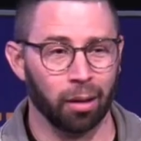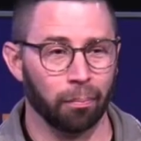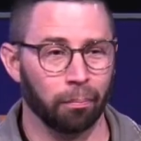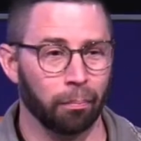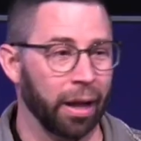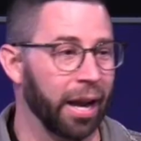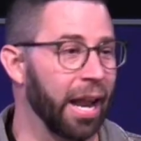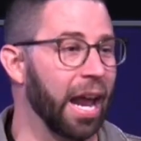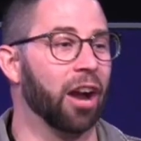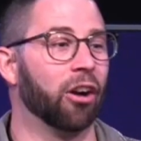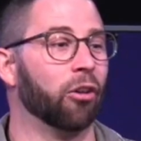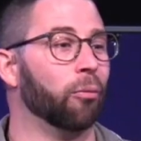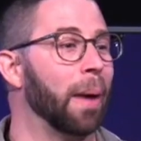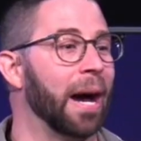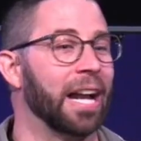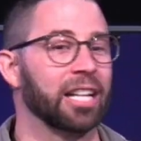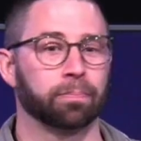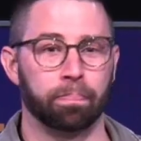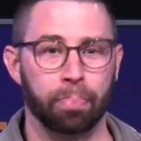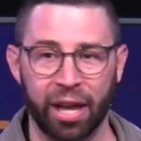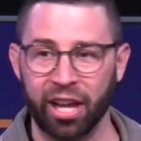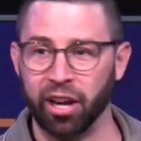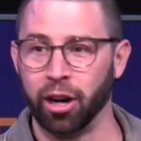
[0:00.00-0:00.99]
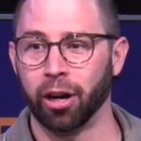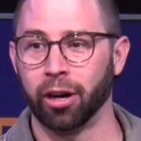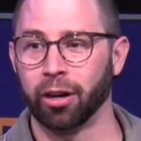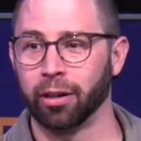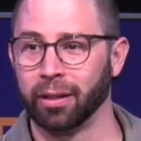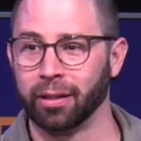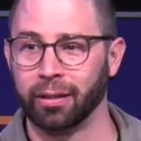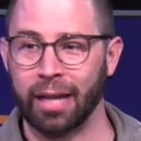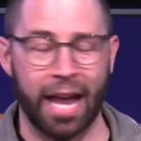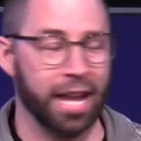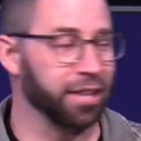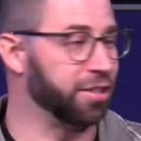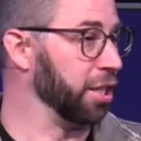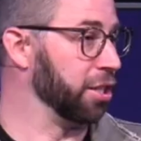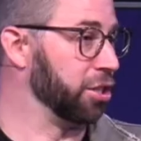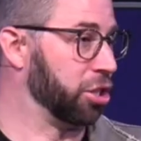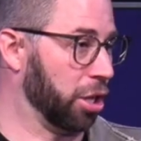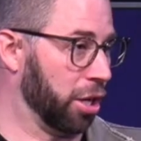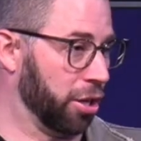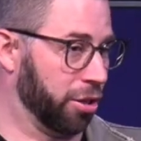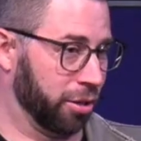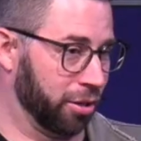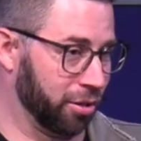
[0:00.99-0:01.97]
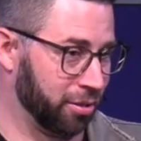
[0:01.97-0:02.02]
But everybody's bitter and hates each
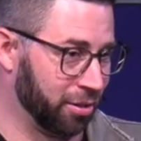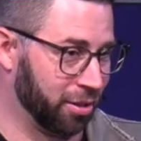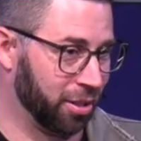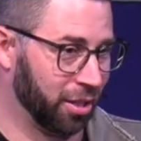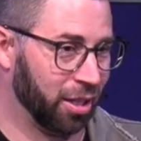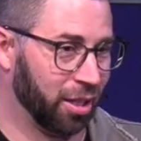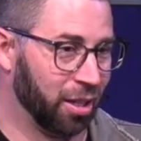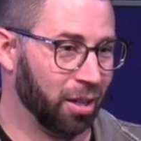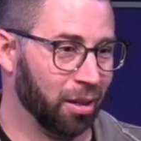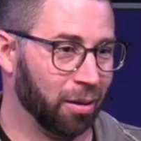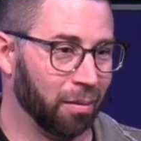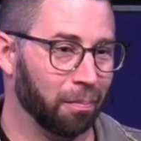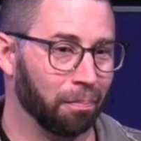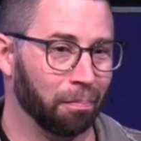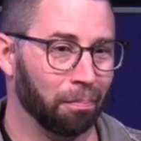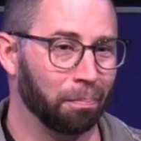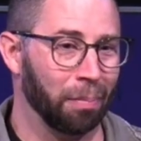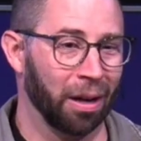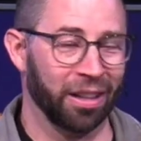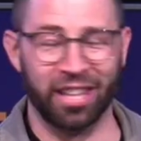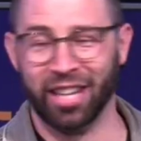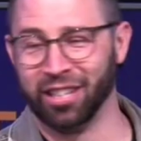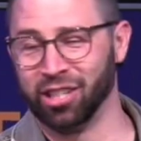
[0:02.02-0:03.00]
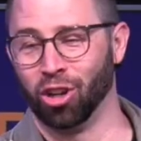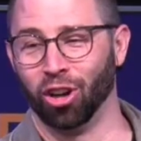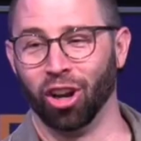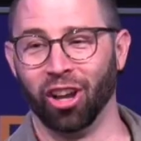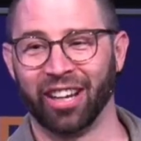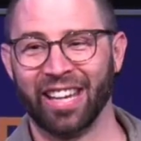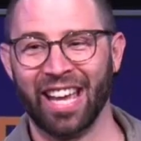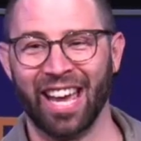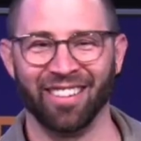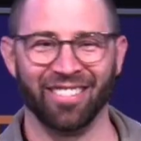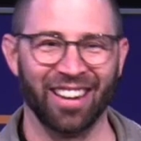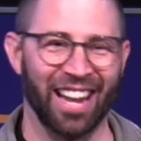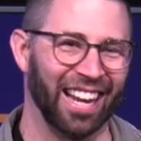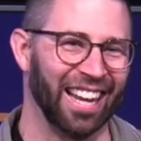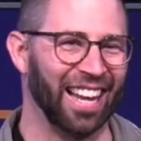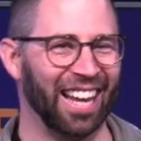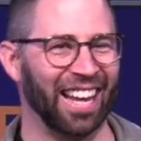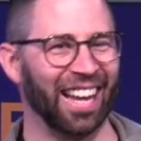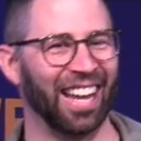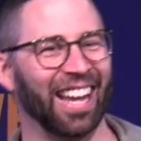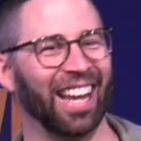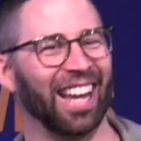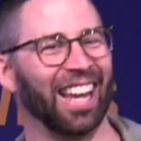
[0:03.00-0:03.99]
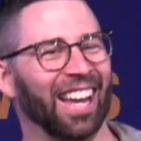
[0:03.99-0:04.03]
other. But then you look at them, you're like,
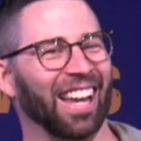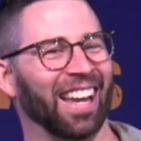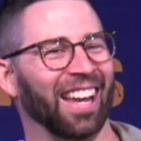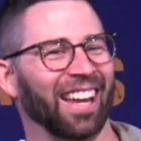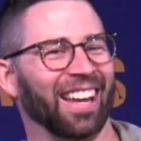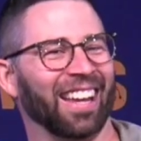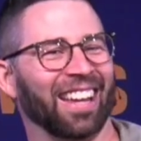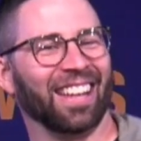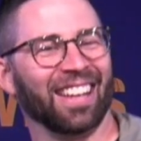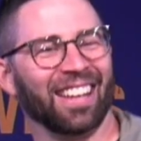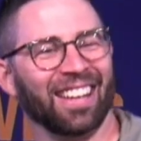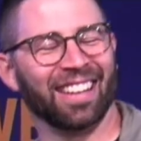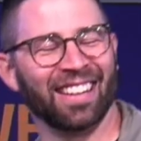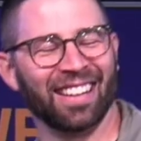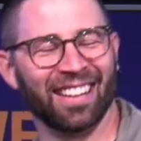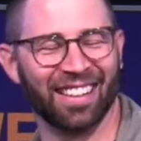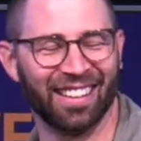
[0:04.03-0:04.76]
hey.